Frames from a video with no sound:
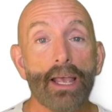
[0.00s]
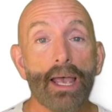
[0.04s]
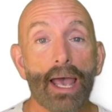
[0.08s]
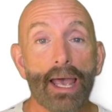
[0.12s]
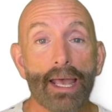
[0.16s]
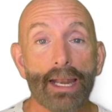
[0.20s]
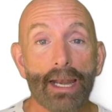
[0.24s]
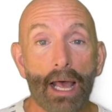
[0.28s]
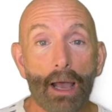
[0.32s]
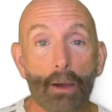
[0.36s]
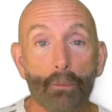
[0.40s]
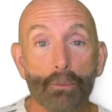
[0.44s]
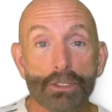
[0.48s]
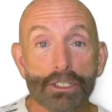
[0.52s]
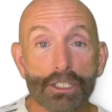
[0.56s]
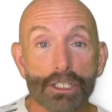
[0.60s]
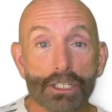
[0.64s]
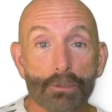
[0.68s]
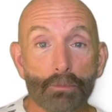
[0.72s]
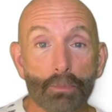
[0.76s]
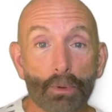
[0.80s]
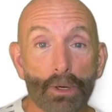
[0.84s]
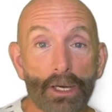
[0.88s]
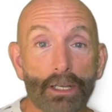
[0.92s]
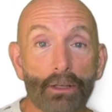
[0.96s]
And I would
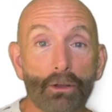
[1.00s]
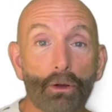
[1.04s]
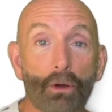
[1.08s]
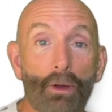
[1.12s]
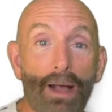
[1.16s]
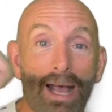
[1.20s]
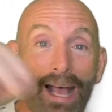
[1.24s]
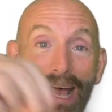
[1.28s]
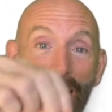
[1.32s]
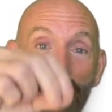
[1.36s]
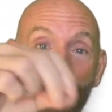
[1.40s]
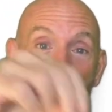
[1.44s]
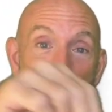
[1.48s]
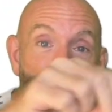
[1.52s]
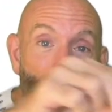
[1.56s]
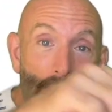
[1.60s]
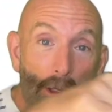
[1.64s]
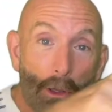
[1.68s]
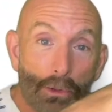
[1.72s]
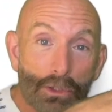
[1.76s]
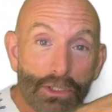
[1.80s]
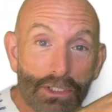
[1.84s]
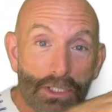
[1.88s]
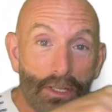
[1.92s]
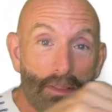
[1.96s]
sprinkle
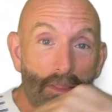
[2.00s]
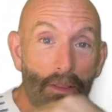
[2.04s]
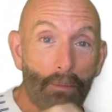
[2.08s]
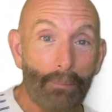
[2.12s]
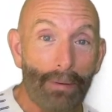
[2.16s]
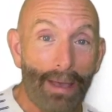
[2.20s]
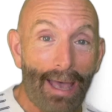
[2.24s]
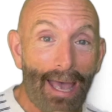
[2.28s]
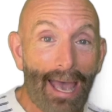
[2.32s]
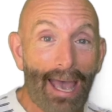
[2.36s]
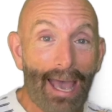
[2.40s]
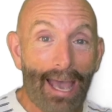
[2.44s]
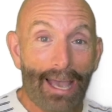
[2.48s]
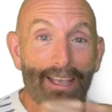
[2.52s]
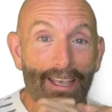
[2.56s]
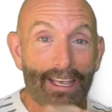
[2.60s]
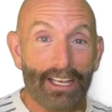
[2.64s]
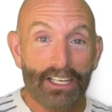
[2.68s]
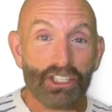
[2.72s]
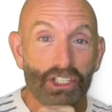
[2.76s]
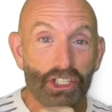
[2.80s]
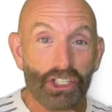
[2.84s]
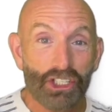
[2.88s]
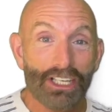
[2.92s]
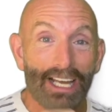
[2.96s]
allulose in the bag
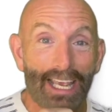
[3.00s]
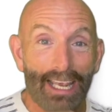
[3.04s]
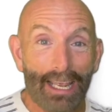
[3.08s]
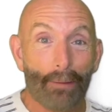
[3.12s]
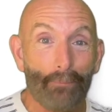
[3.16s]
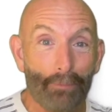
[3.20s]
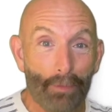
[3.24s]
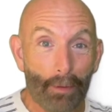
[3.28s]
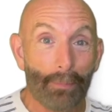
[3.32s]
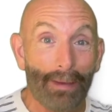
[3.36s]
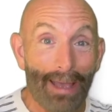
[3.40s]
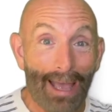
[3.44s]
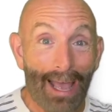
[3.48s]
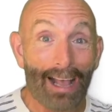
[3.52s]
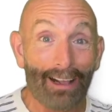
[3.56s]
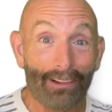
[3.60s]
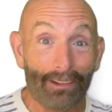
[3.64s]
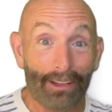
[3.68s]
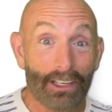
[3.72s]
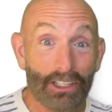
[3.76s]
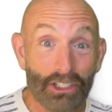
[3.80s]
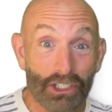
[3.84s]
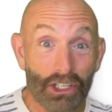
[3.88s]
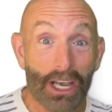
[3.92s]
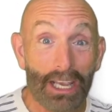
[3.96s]
and shake up the bag,
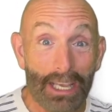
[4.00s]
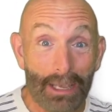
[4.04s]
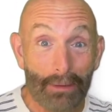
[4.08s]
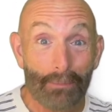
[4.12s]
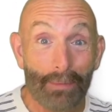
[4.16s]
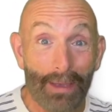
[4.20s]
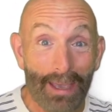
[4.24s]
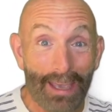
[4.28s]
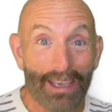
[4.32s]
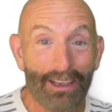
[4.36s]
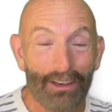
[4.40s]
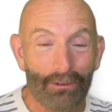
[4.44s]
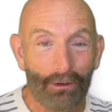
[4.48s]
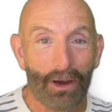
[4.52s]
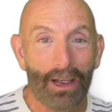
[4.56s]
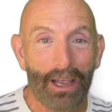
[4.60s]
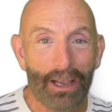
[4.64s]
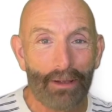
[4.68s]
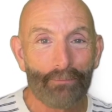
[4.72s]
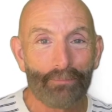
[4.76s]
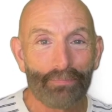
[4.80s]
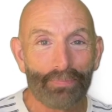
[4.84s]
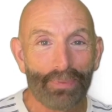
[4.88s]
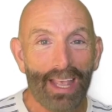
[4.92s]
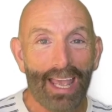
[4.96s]
like shake and bake,
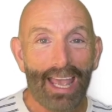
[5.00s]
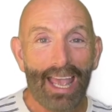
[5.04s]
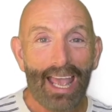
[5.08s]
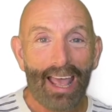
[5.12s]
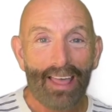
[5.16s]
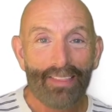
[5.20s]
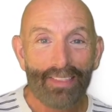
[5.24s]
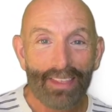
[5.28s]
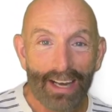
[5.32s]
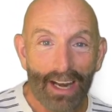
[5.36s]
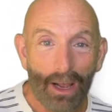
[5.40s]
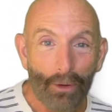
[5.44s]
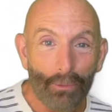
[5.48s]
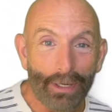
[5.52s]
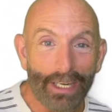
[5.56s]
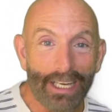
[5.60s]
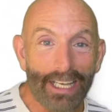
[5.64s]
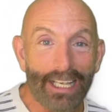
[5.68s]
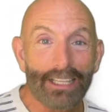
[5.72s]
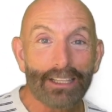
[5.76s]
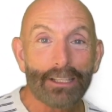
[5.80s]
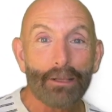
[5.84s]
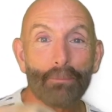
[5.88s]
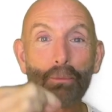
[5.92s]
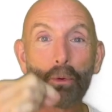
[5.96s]
right? And then I would
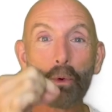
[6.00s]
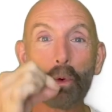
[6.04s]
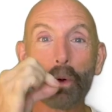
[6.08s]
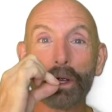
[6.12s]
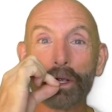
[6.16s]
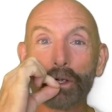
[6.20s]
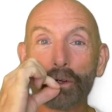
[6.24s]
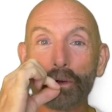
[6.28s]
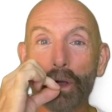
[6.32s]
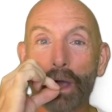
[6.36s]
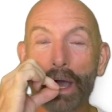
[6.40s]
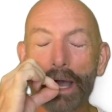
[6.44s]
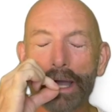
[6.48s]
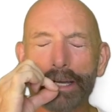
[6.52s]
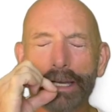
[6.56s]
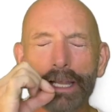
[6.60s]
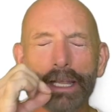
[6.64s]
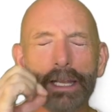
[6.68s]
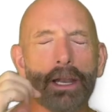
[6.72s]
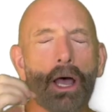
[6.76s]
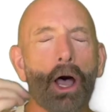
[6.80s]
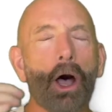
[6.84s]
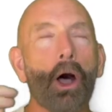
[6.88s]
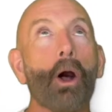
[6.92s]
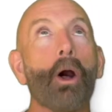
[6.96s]
eat the pork rind,
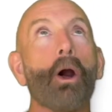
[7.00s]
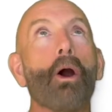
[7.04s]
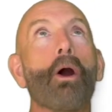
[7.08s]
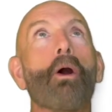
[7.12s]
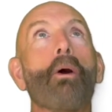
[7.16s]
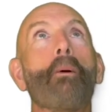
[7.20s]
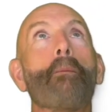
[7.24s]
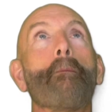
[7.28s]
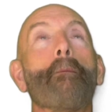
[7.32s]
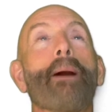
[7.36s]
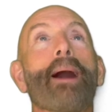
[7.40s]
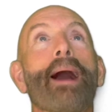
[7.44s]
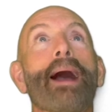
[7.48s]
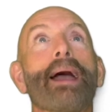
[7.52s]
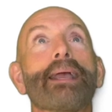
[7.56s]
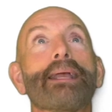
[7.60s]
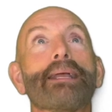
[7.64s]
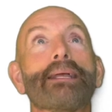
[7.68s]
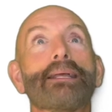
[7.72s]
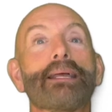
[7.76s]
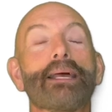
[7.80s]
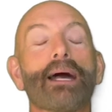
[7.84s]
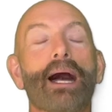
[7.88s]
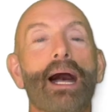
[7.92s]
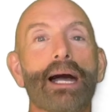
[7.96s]
and oh my
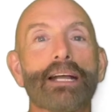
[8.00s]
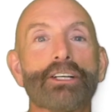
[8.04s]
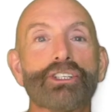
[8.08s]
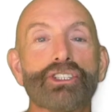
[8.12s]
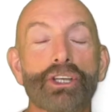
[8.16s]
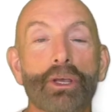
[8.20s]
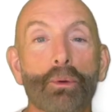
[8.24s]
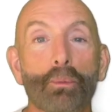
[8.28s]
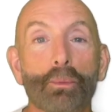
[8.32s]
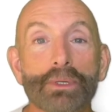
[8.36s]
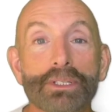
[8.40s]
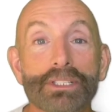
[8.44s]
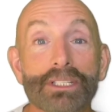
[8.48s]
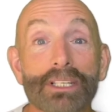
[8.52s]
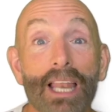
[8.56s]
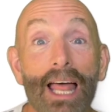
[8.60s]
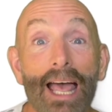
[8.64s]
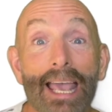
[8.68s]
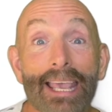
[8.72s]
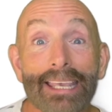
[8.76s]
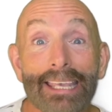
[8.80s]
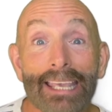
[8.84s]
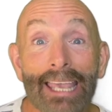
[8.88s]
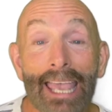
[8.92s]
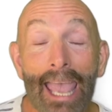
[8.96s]
gosh, it was
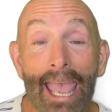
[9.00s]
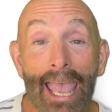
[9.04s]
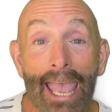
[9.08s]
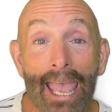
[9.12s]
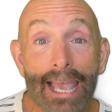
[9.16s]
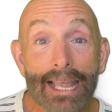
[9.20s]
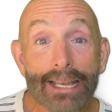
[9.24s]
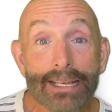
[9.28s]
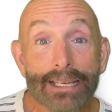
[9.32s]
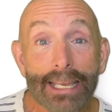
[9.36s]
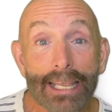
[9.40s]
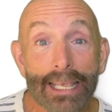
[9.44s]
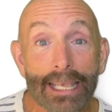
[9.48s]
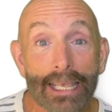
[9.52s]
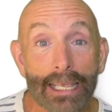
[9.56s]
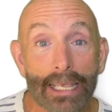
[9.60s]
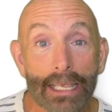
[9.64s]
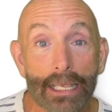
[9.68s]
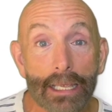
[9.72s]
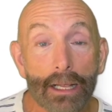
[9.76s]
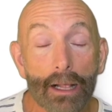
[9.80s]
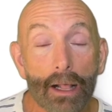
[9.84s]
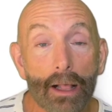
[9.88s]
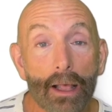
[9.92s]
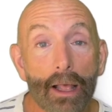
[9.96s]
like
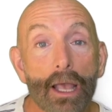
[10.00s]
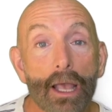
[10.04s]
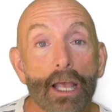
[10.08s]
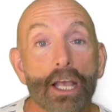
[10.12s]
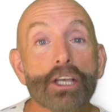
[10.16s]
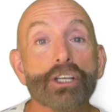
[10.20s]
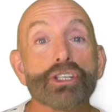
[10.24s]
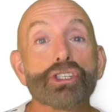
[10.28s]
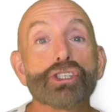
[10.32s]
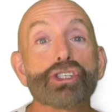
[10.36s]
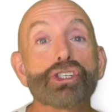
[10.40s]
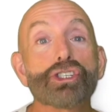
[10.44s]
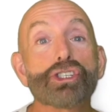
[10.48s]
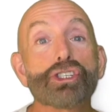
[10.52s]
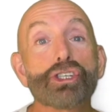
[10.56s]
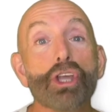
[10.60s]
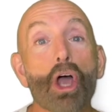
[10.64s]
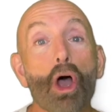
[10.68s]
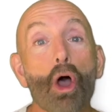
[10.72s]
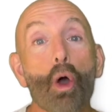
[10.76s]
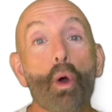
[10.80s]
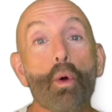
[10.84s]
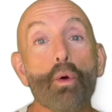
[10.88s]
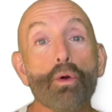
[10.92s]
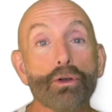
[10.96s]
candy.
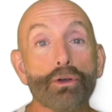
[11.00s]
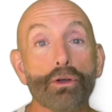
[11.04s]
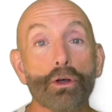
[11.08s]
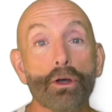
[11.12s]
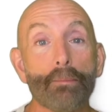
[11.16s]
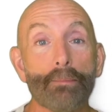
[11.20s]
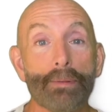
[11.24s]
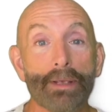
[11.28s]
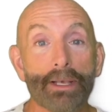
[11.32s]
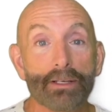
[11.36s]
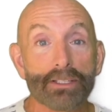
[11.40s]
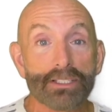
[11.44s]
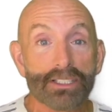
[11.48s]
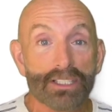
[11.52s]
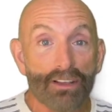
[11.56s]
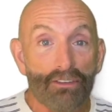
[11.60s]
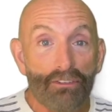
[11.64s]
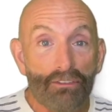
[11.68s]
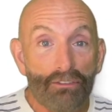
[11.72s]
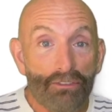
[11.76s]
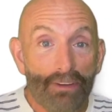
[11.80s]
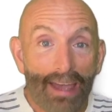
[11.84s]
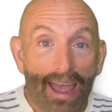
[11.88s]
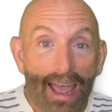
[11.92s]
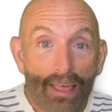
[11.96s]
So good because the
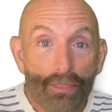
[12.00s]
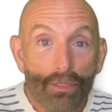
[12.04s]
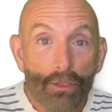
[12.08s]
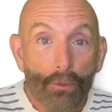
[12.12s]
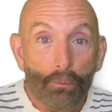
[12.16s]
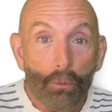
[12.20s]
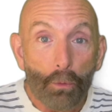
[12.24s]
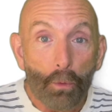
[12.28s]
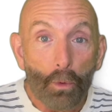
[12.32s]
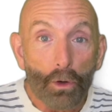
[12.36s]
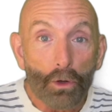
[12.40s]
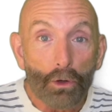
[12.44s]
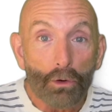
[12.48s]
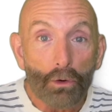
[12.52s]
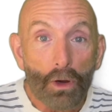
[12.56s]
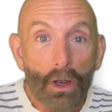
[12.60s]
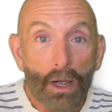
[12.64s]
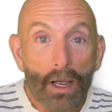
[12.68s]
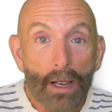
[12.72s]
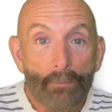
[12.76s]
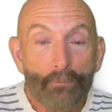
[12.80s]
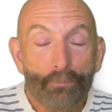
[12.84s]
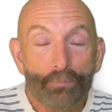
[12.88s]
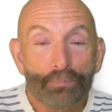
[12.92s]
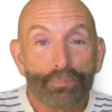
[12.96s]
fat in the pork
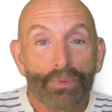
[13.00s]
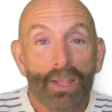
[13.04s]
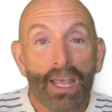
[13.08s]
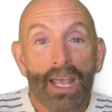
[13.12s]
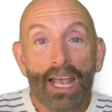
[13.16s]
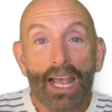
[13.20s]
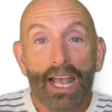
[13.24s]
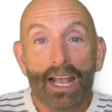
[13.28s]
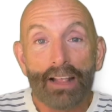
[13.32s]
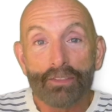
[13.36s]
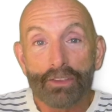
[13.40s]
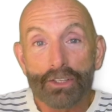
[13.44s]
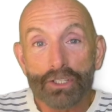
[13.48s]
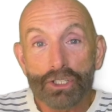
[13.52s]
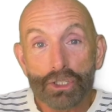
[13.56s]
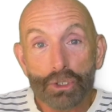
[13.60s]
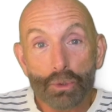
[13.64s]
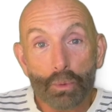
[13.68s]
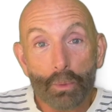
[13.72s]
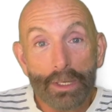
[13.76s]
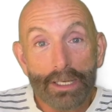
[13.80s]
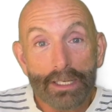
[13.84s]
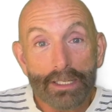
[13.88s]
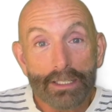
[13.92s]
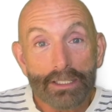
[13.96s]
rind and the
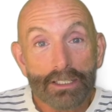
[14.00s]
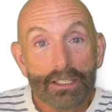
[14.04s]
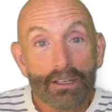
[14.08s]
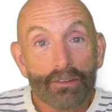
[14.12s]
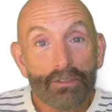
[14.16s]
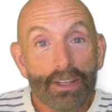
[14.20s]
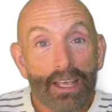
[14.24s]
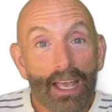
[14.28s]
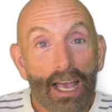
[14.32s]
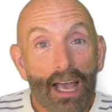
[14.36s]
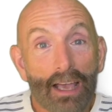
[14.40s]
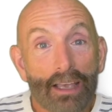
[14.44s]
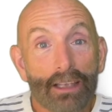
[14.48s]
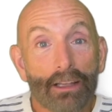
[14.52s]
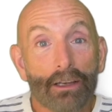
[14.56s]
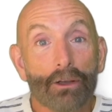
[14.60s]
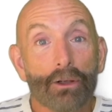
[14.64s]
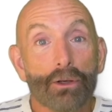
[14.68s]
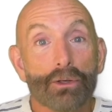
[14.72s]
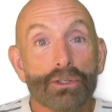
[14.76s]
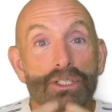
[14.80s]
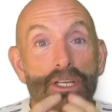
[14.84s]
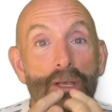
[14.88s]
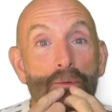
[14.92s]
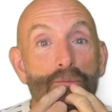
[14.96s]
sweetness of the
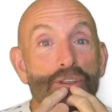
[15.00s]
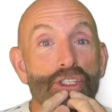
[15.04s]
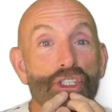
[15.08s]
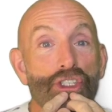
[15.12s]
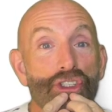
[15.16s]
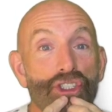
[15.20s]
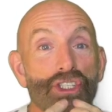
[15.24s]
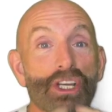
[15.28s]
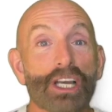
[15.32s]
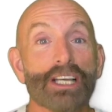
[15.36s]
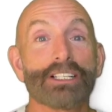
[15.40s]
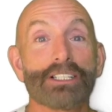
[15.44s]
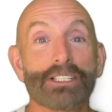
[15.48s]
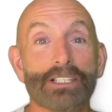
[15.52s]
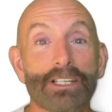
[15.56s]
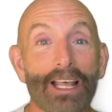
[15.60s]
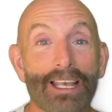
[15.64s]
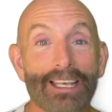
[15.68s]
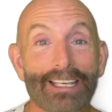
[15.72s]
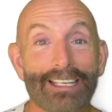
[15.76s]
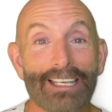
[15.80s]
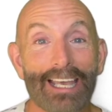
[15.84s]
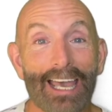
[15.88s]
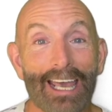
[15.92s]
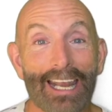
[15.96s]
allulose, it was just
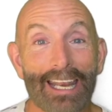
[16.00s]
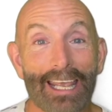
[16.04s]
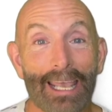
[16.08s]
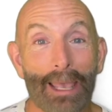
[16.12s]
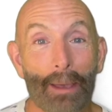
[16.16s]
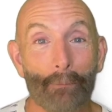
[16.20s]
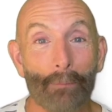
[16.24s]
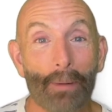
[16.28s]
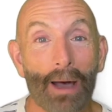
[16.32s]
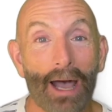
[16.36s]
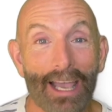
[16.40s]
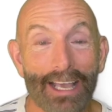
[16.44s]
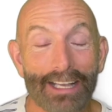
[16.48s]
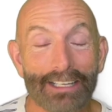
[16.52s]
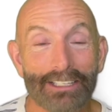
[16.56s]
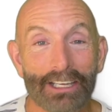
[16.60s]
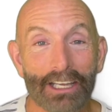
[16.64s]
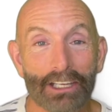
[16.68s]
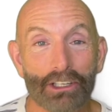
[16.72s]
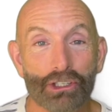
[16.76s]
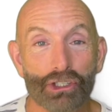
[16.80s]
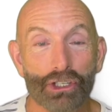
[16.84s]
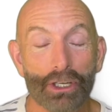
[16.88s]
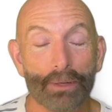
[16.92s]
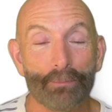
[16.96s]
like getting at my
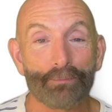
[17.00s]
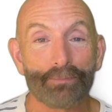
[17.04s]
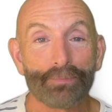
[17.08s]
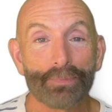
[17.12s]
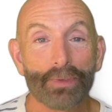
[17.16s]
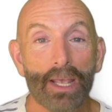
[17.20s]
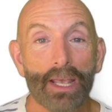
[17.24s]
addiction.